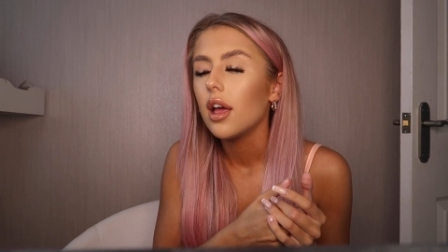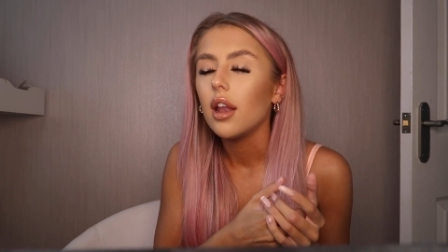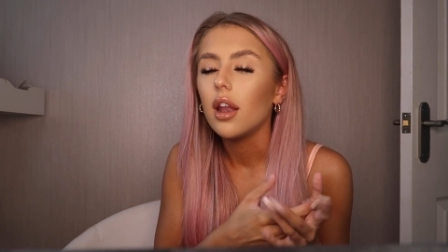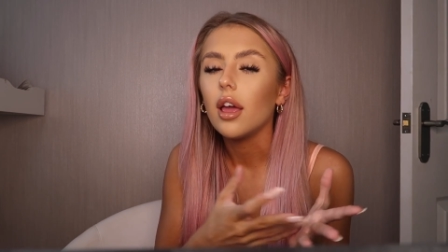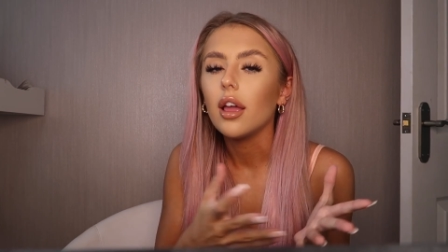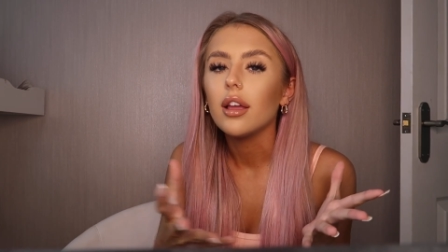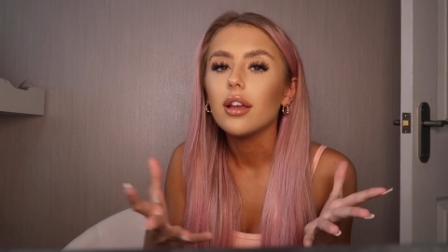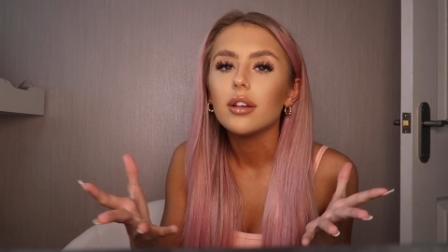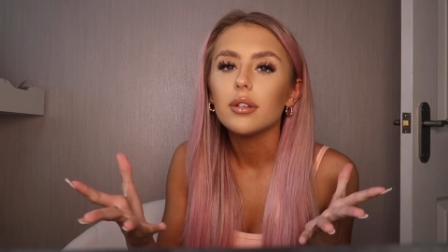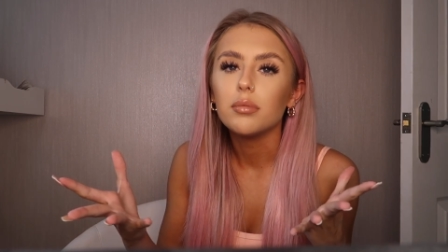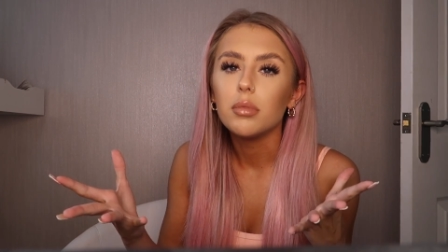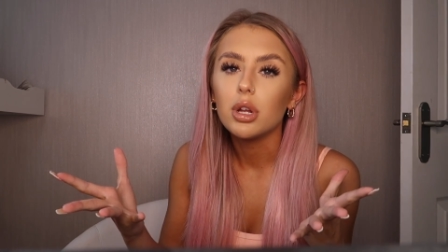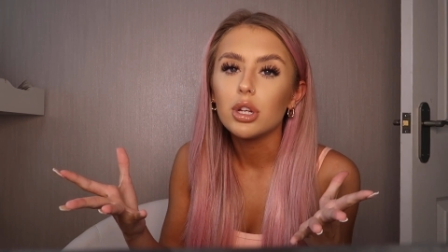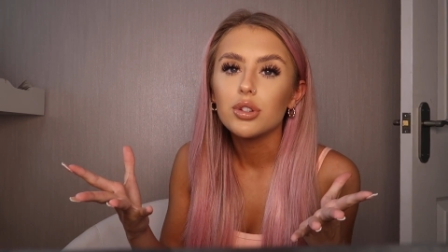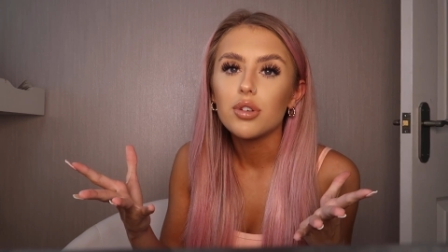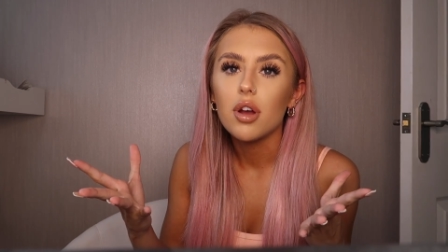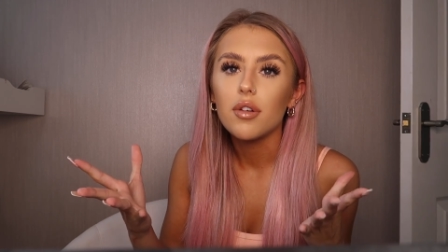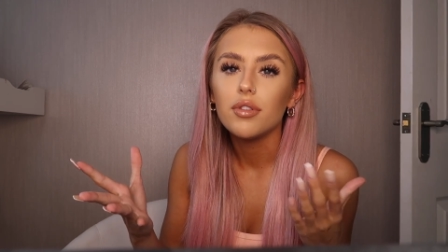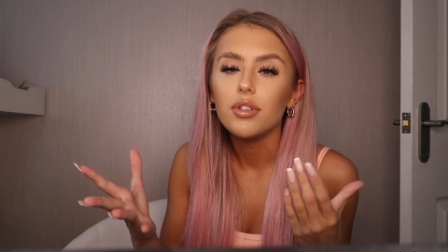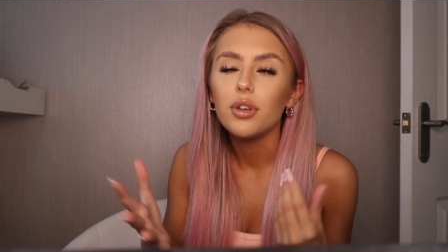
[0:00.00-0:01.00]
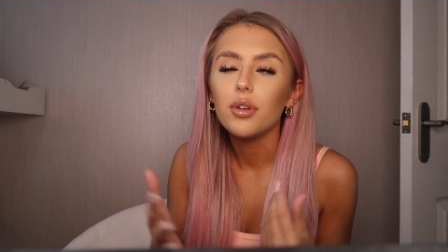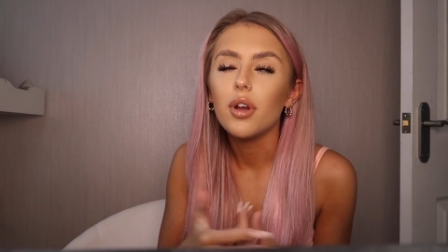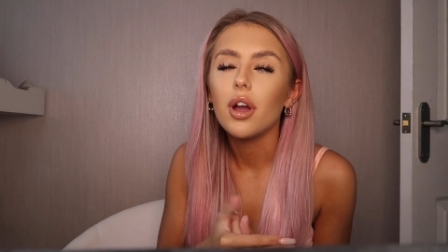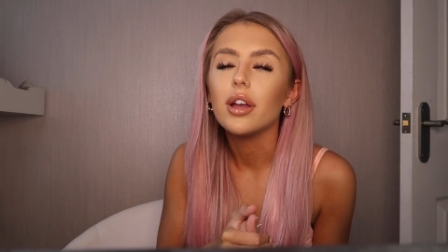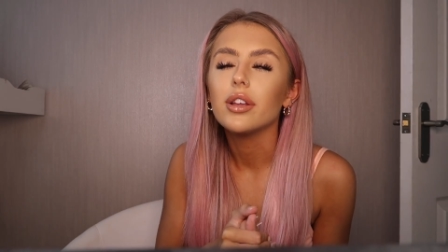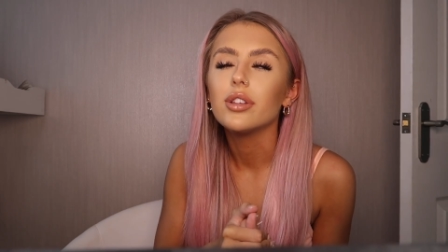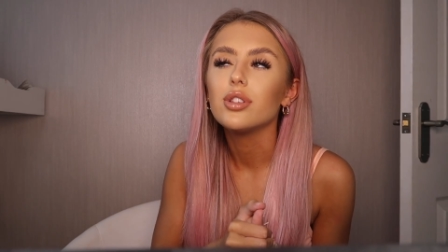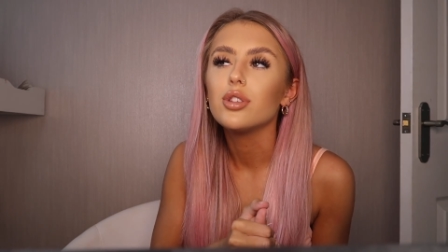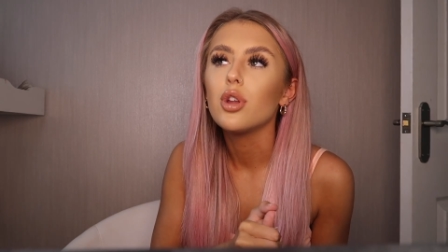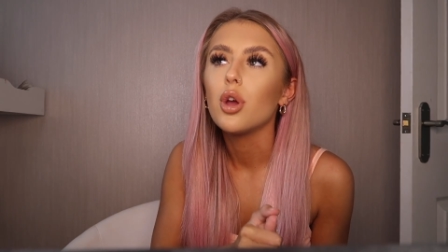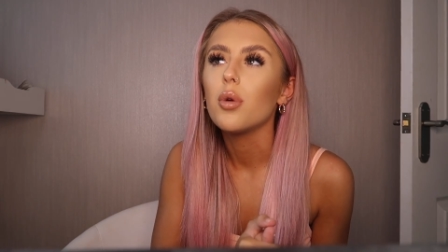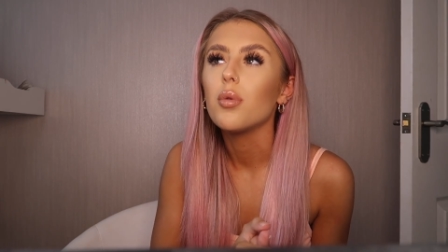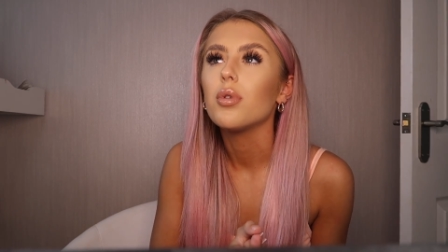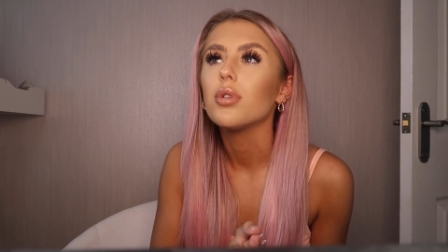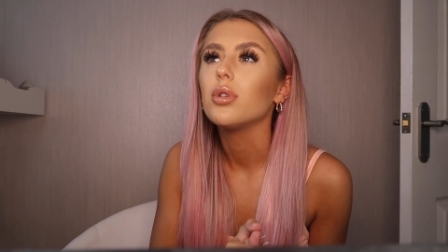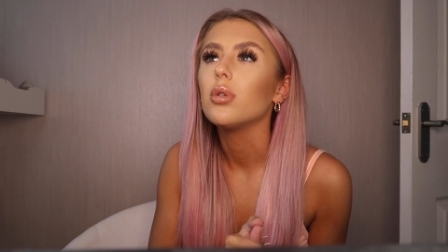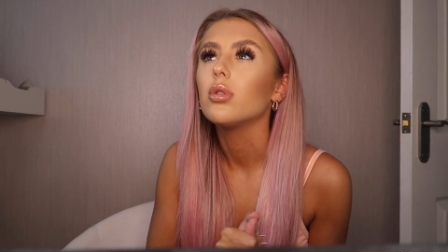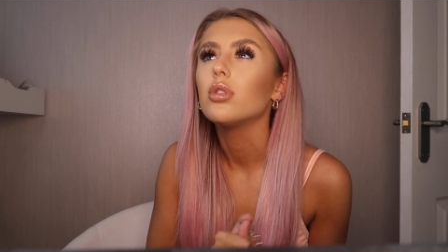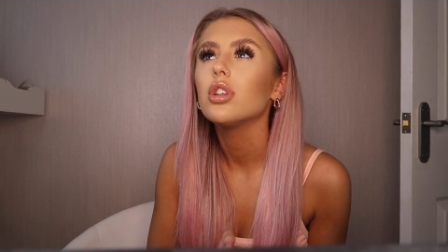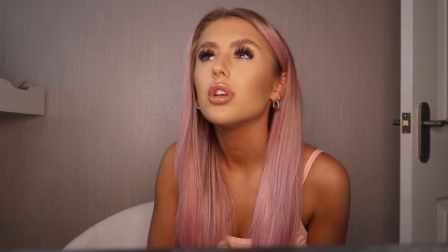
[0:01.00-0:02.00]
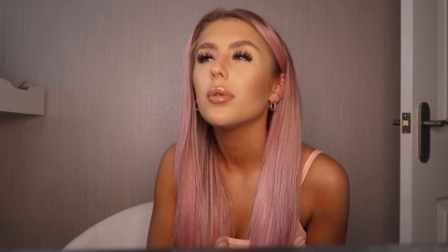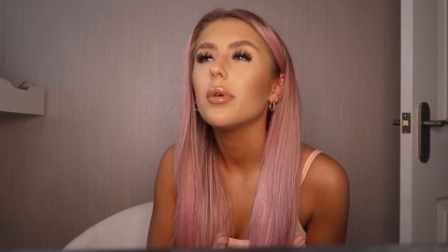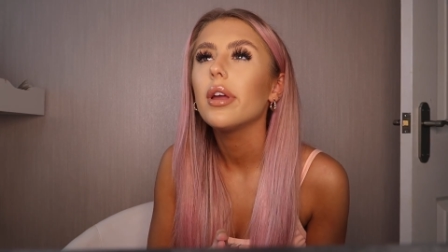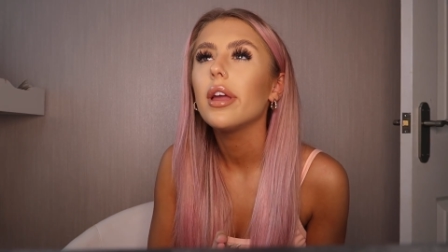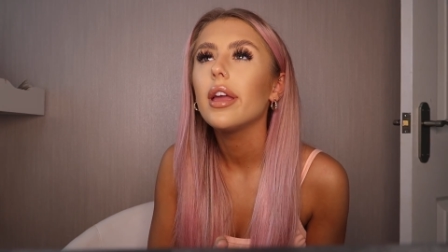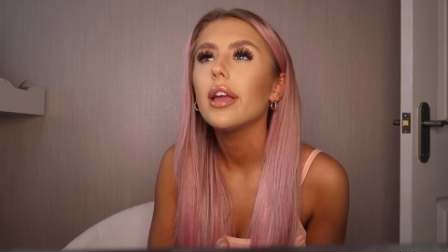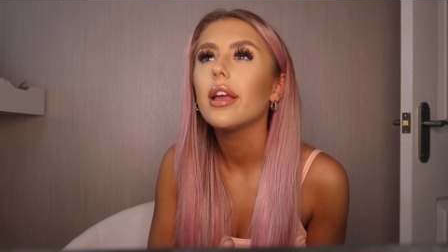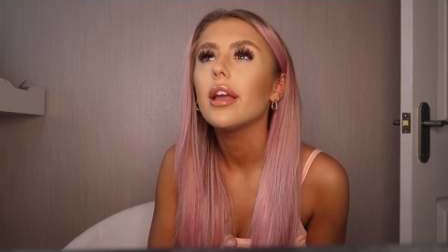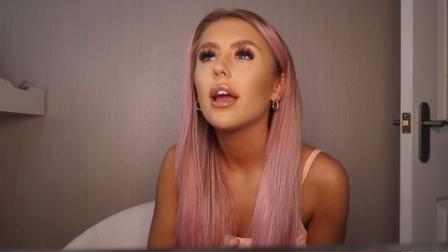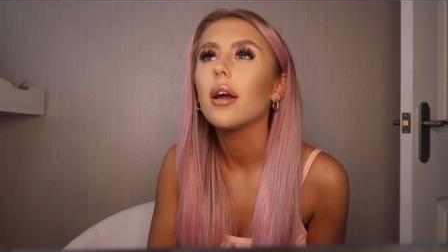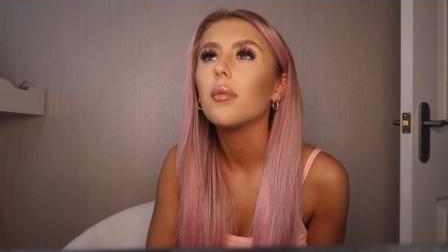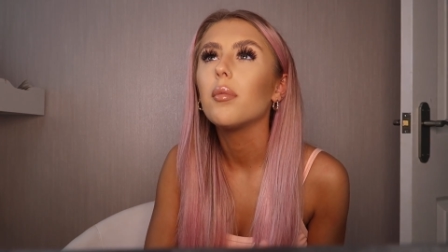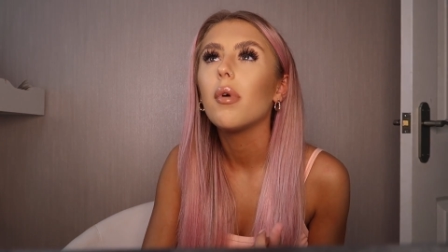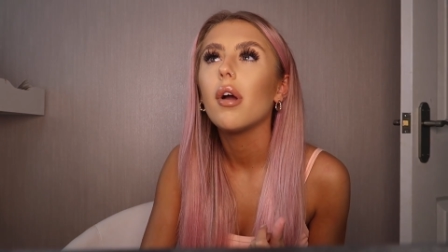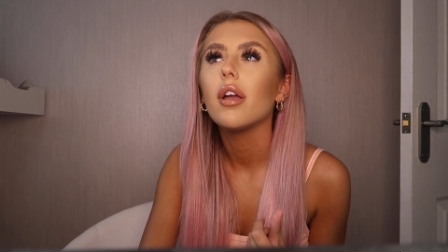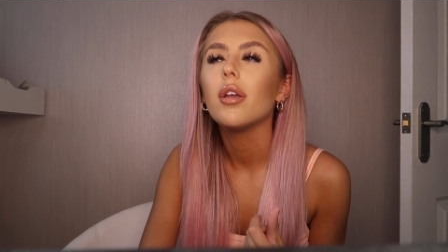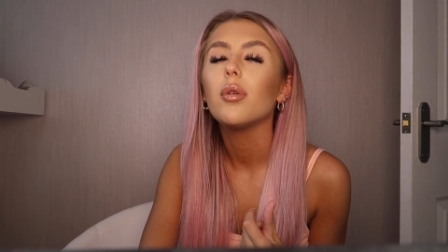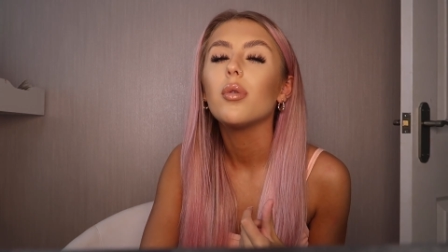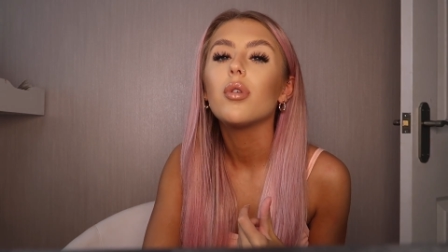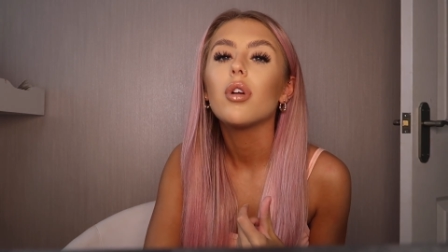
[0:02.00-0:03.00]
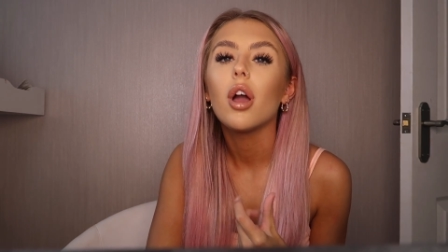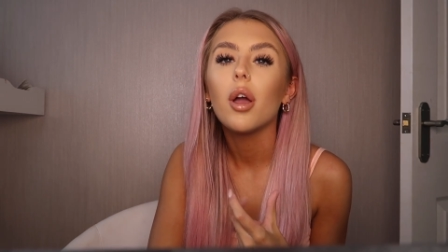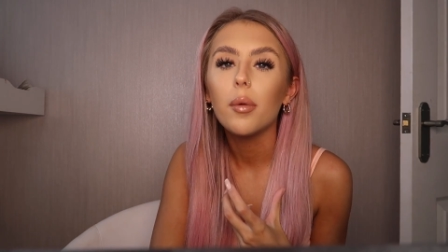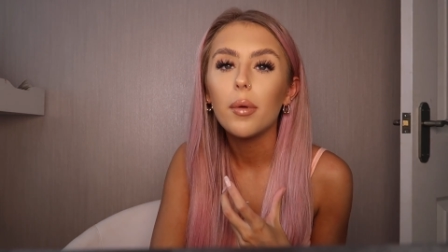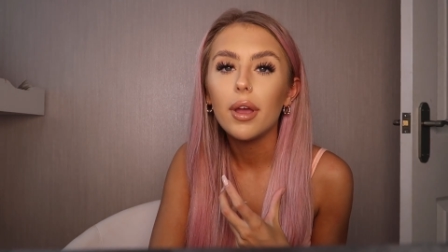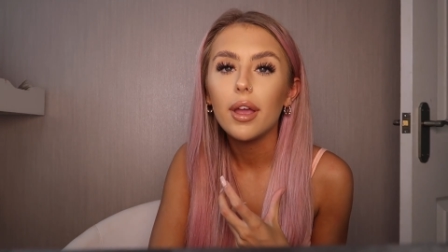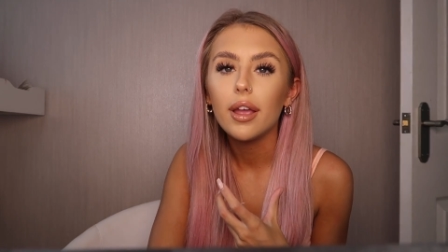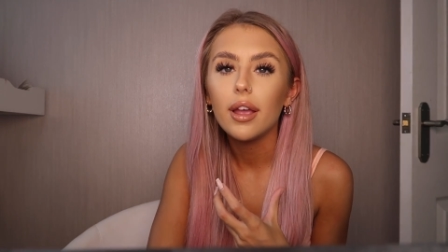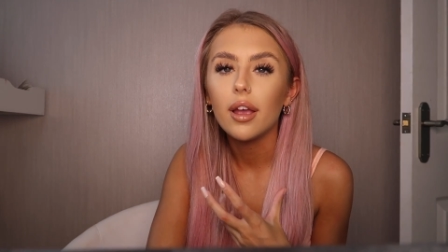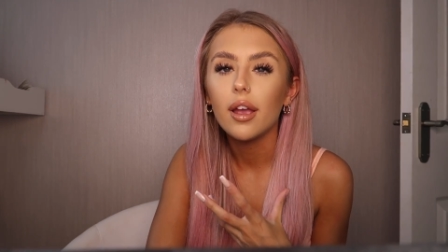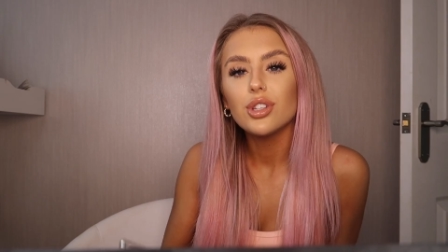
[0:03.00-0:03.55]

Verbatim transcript: like much rather you guys know what you're doing and where you're going.